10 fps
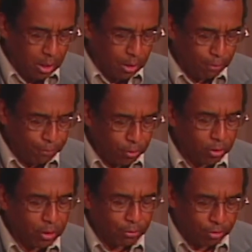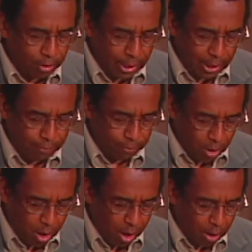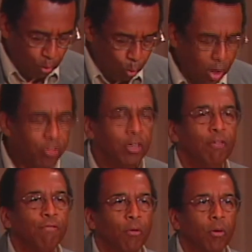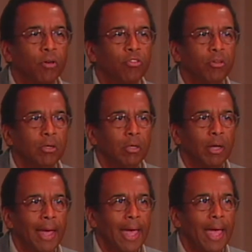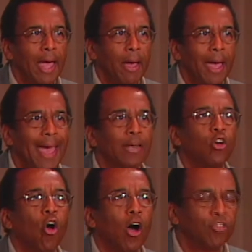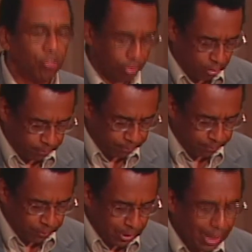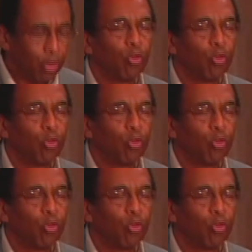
The fugitive slave law was enforced at cost, at a